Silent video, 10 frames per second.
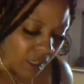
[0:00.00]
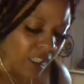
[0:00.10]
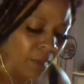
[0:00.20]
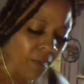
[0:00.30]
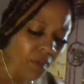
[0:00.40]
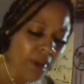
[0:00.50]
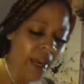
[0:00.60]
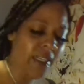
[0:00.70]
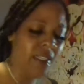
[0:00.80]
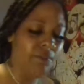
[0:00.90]
Some of you
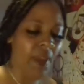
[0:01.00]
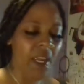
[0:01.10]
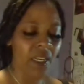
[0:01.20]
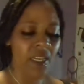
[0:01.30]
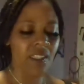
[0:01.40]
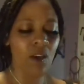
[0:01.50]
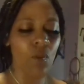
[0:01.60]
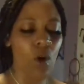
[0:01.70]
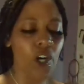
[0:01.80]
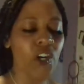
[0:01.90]
guys may need to
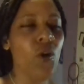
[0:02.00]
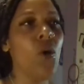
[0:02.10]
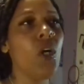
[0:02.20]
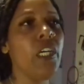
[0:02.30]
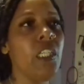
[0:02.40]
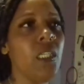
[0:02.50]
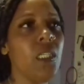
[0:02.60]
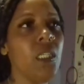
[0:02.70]
work on